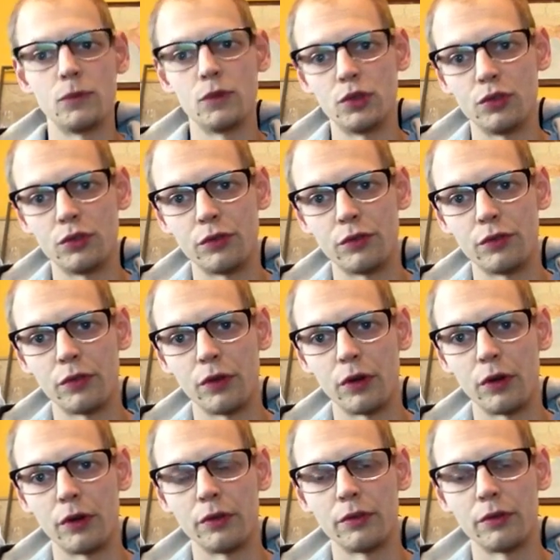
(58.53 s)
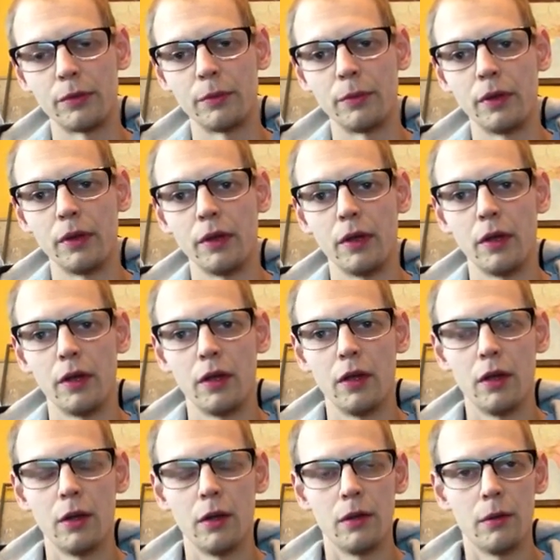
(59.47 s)
Just for some
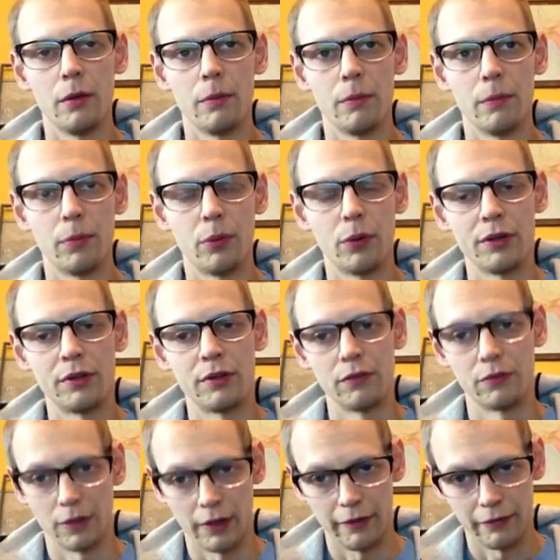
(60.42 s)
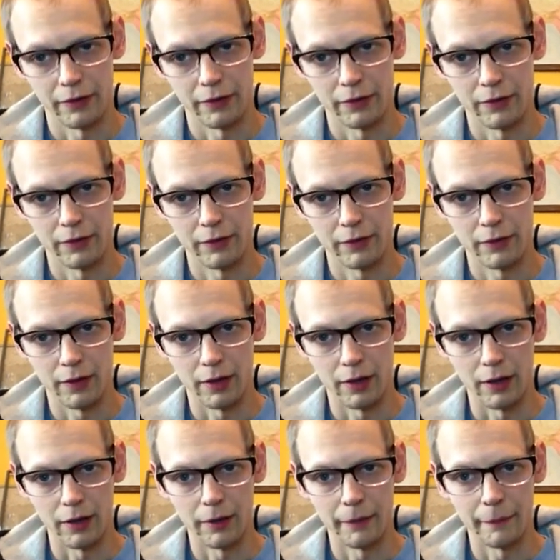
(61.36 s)
points of reference,
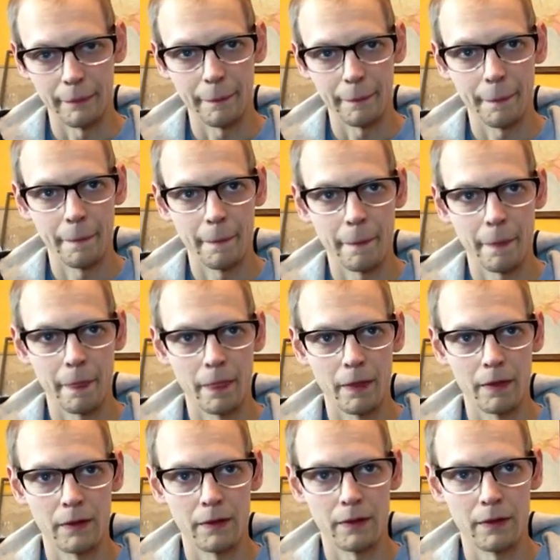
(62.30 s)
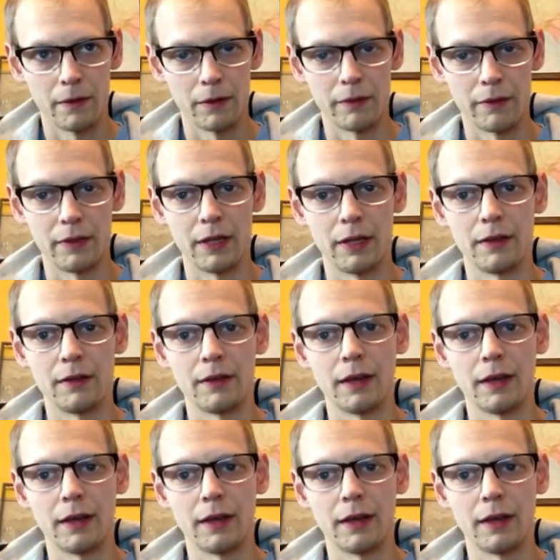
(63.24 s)
they're living in a